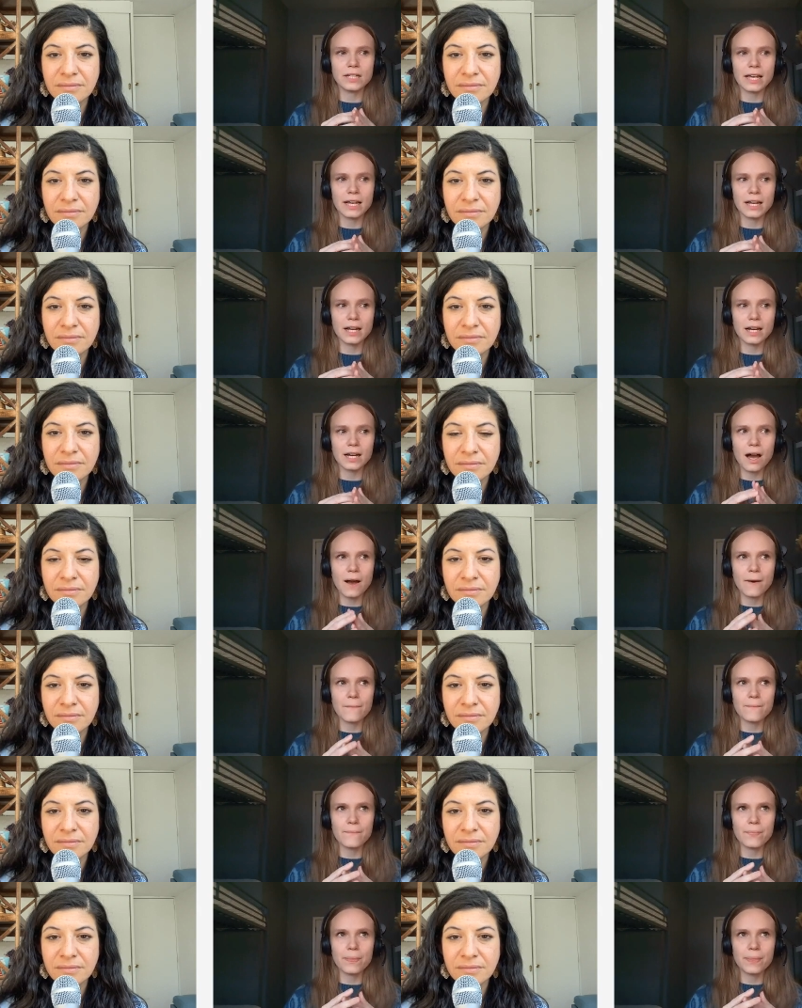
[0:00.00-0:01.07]
Speaker 1: like
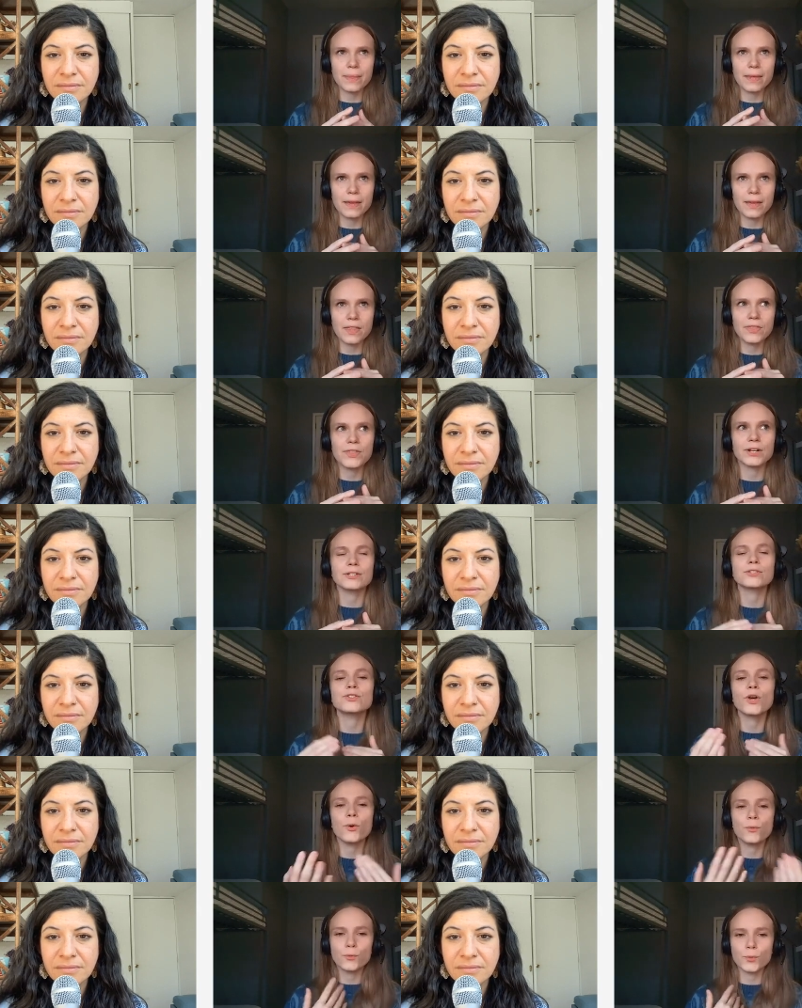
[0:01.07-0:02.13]
there's
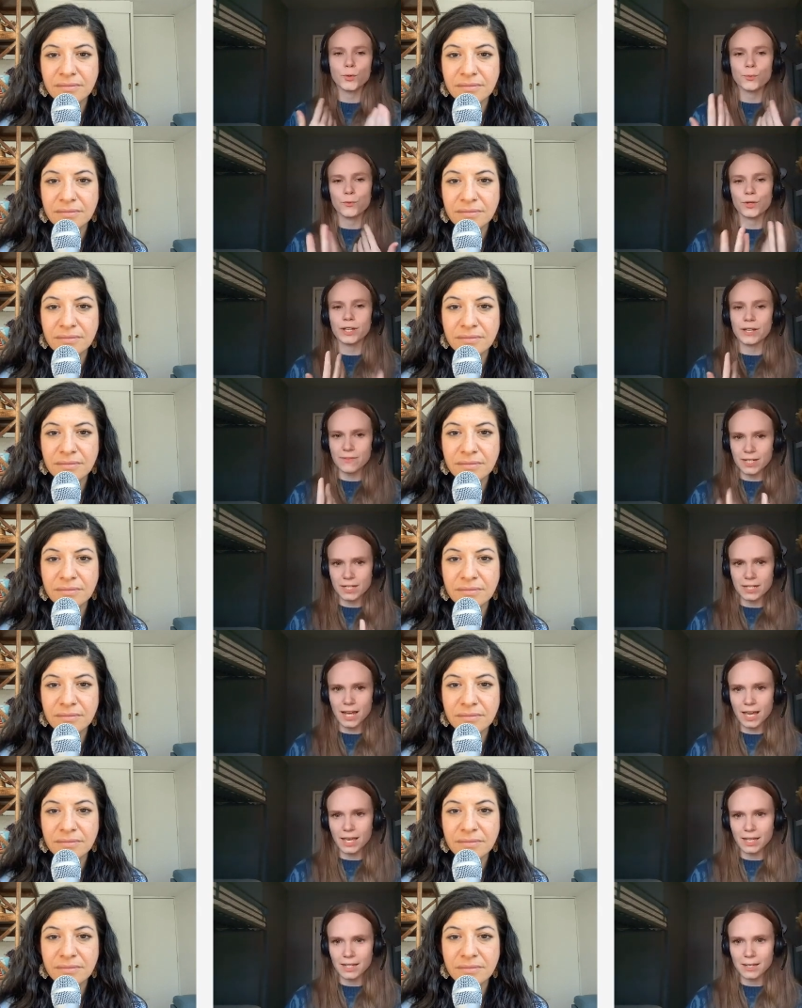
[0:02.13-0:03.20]
no room for give and
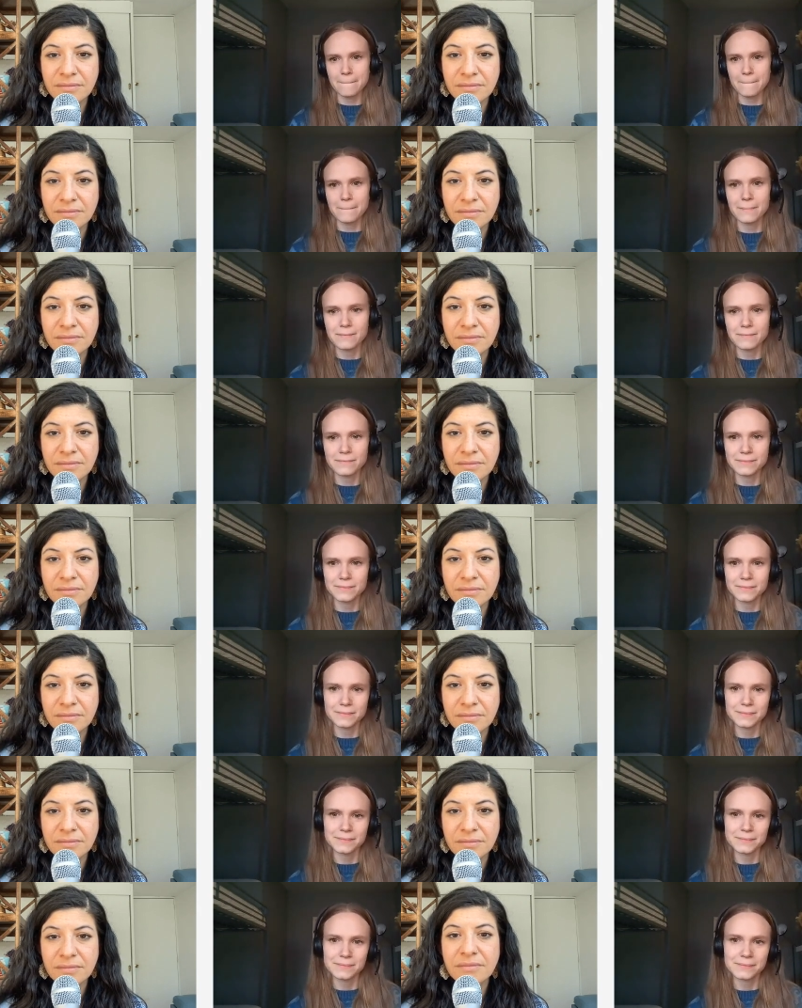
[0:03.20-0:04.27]
take.
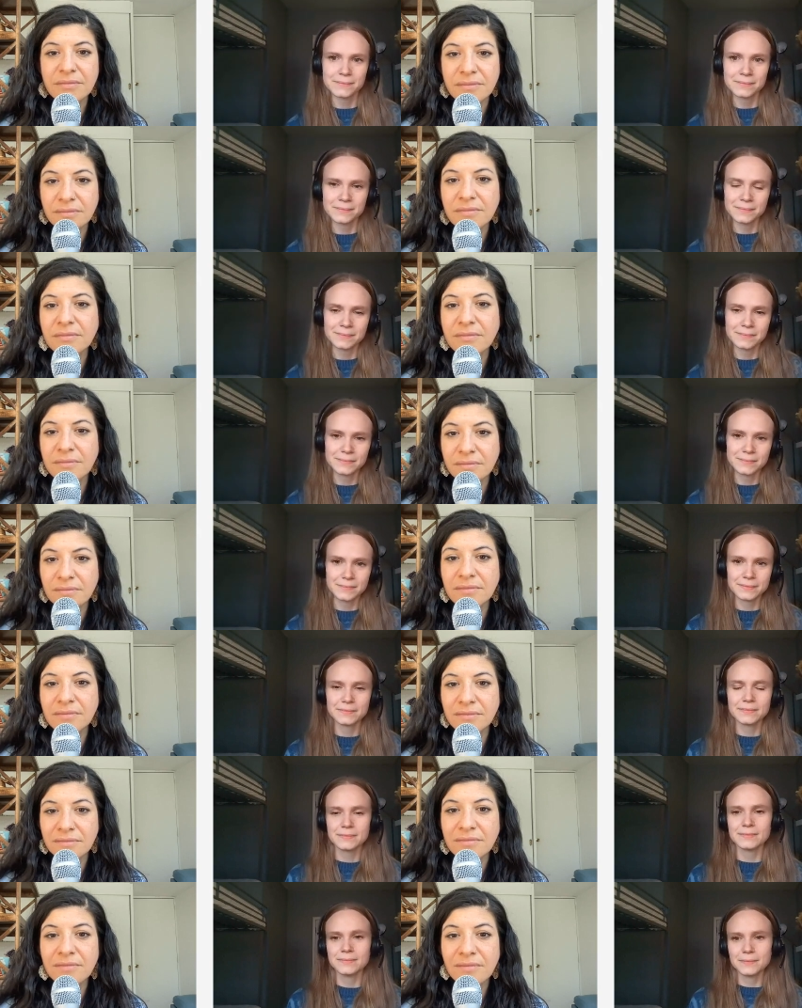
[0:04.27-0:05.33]

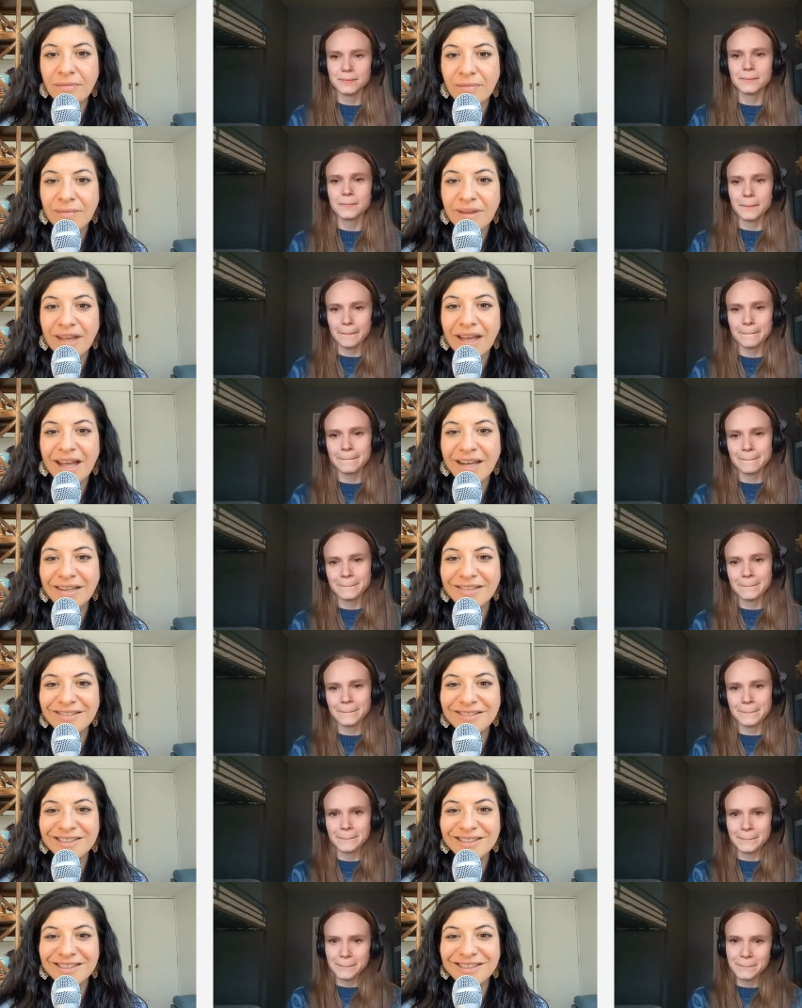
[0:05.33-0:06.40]
Speaker 2: Mm-hmm.
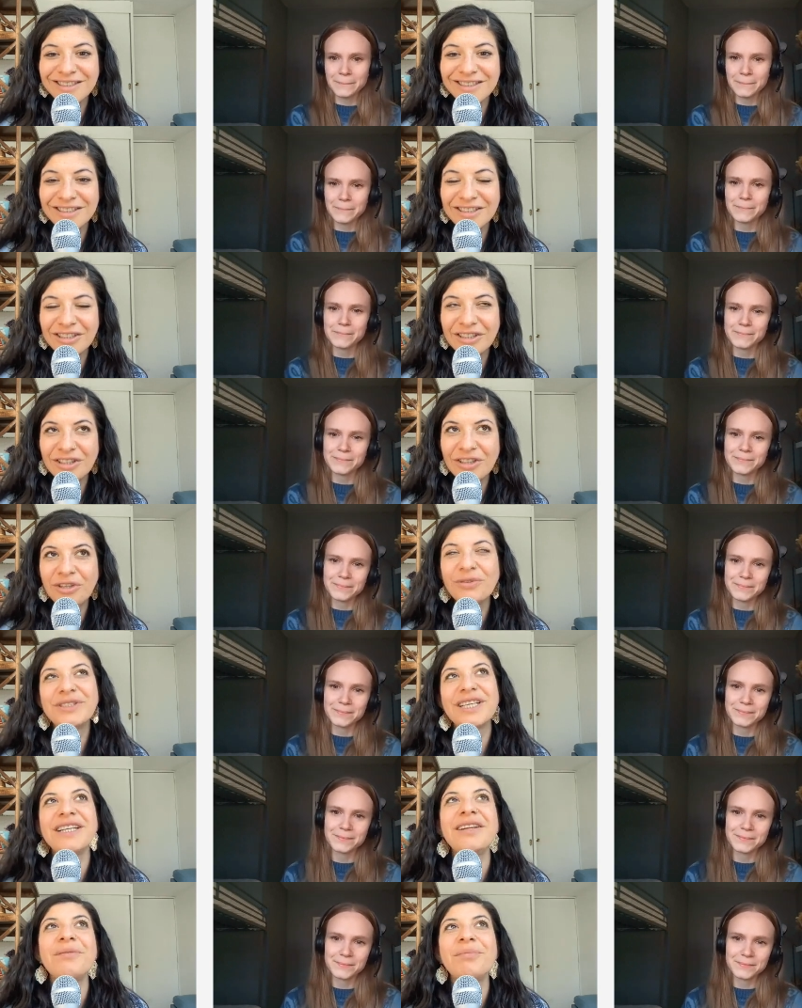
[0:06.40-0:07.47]
And you
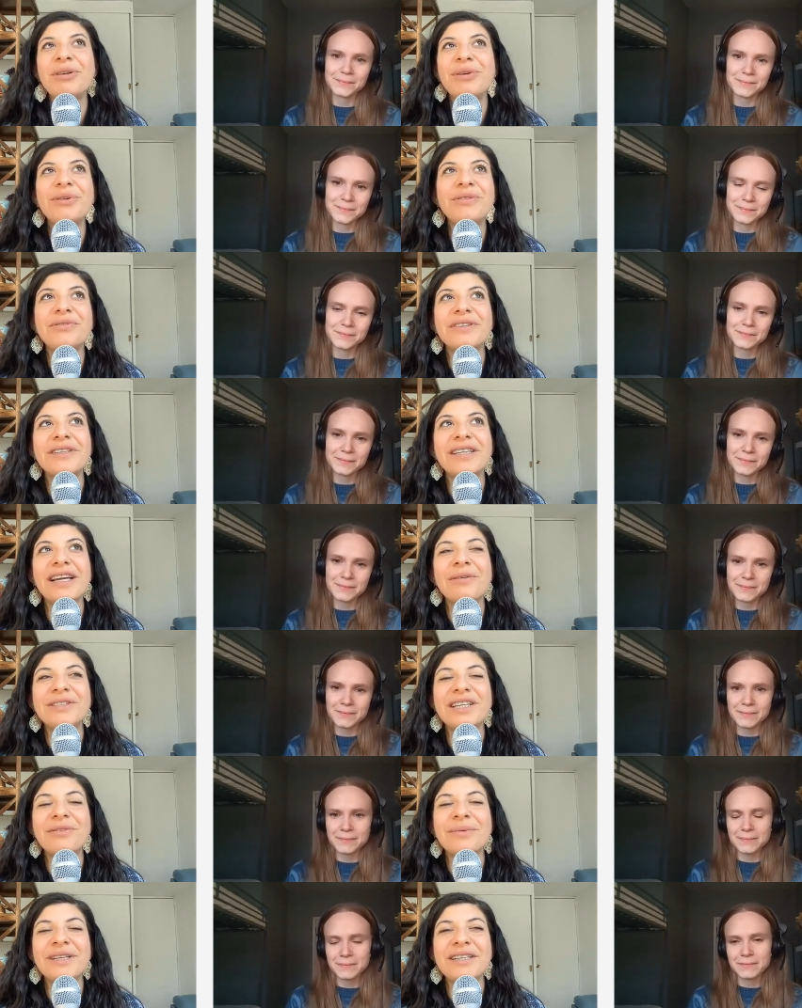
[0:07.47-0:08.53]
said it beautifully. I
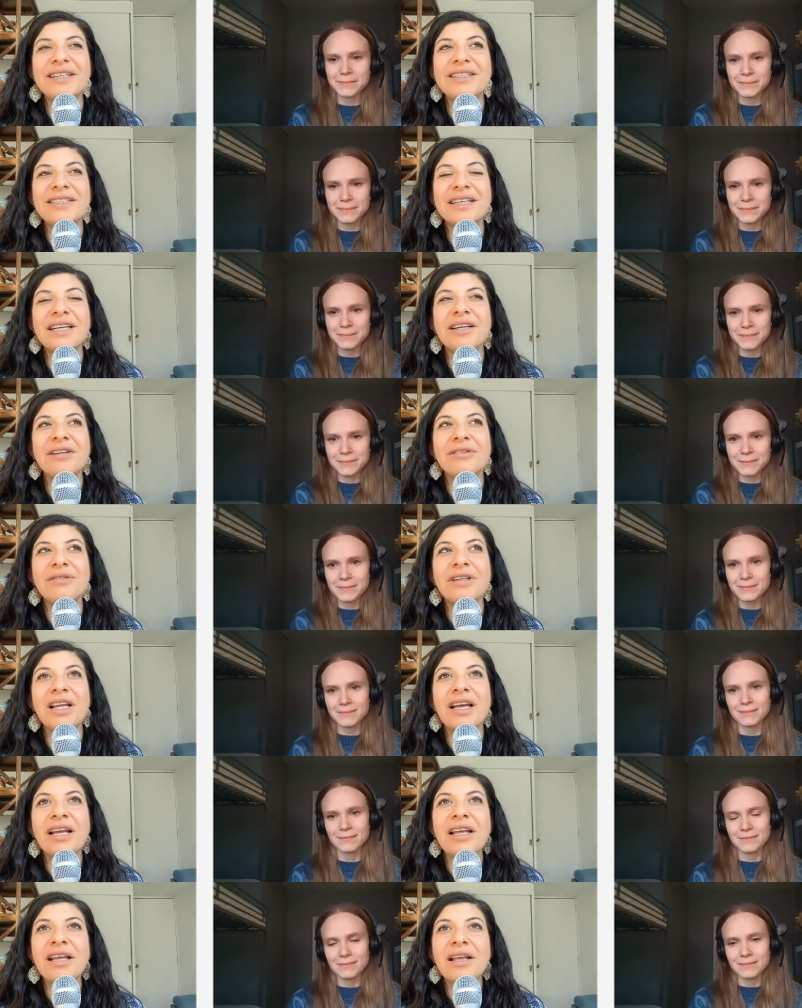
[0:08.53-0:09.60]
wish I'd written it down.
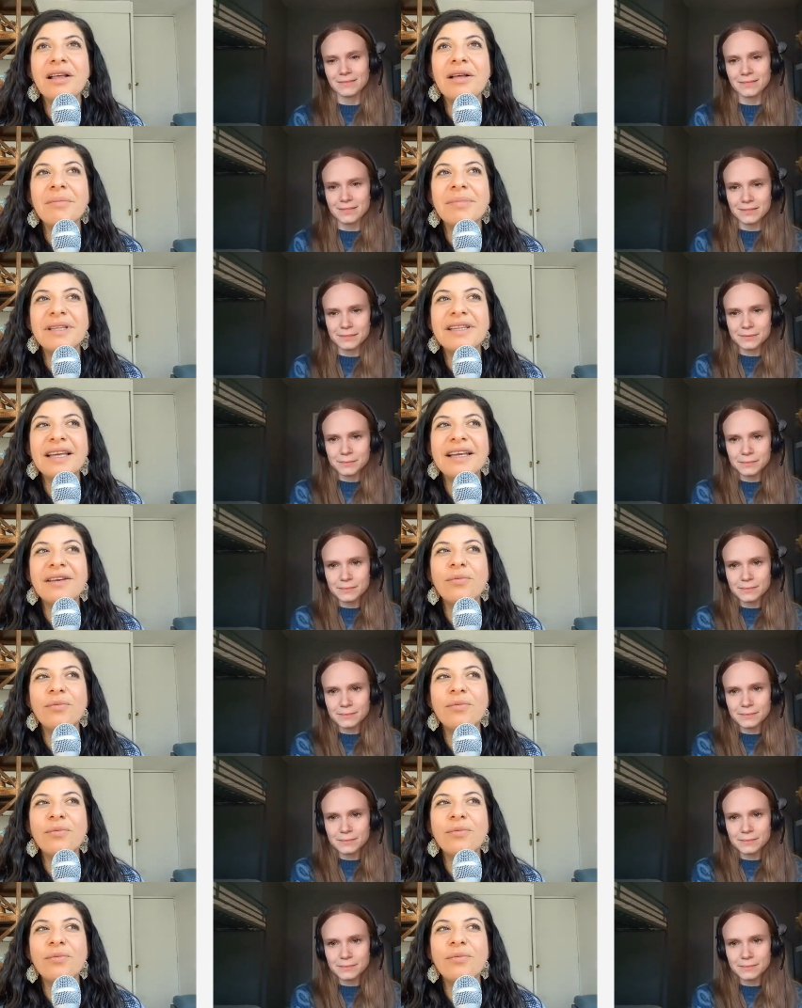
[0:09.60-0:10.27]
But like